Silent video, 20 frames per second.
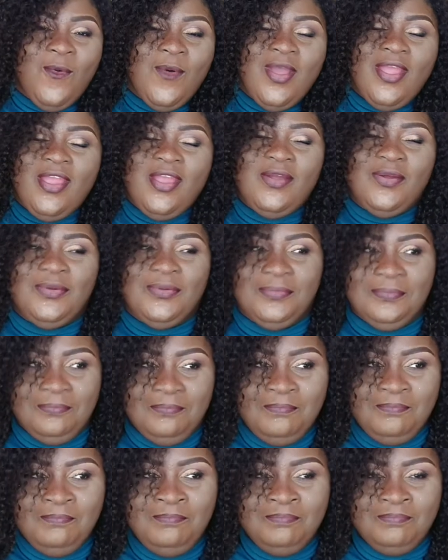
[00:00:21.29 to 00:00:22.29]
Wow,
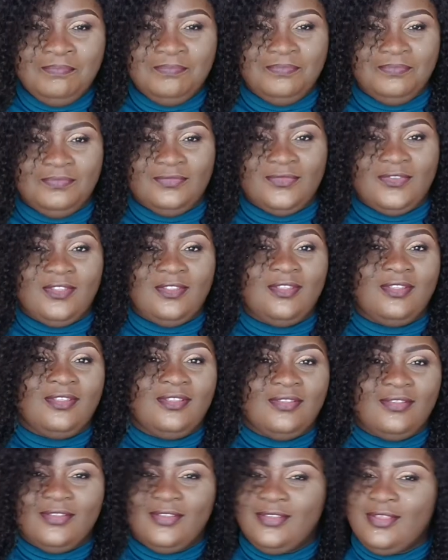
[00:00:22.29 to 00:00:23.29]

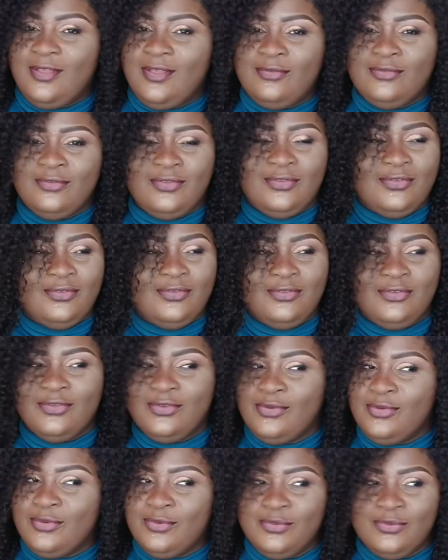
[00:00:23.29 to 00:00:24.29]
sounds
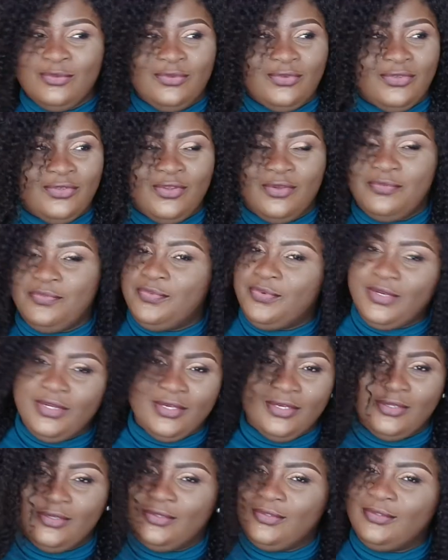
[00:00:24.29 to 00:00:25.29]
so
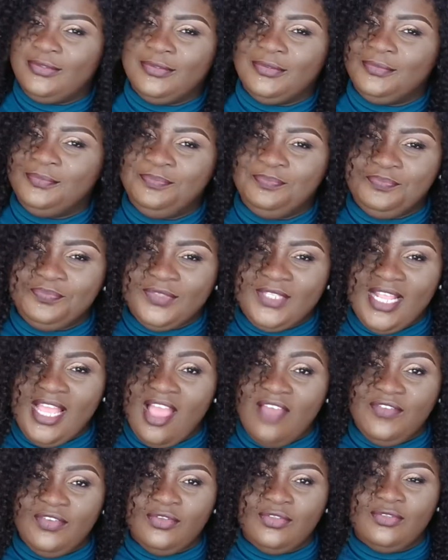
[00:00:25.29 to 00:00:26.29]
surreal.
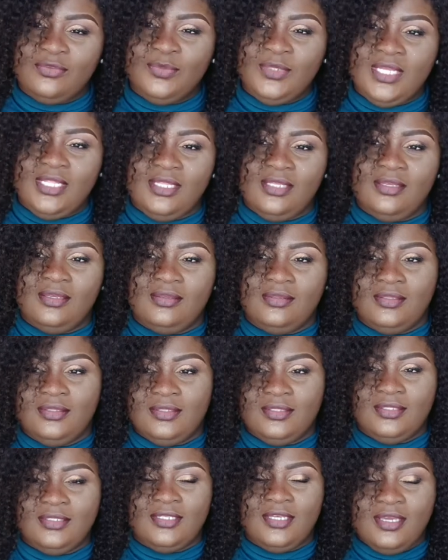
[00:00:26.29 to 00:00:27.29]
I have a YouTube channel.
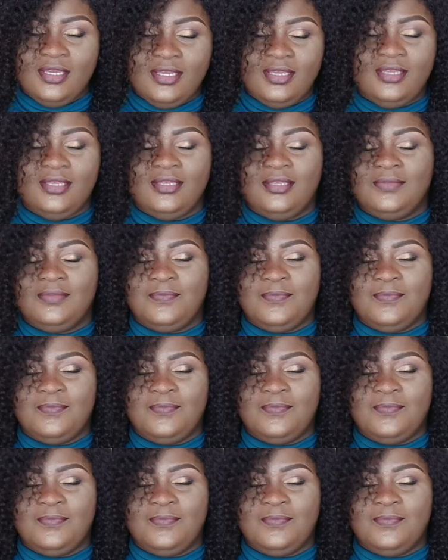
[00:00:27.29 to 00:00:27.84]
Chai.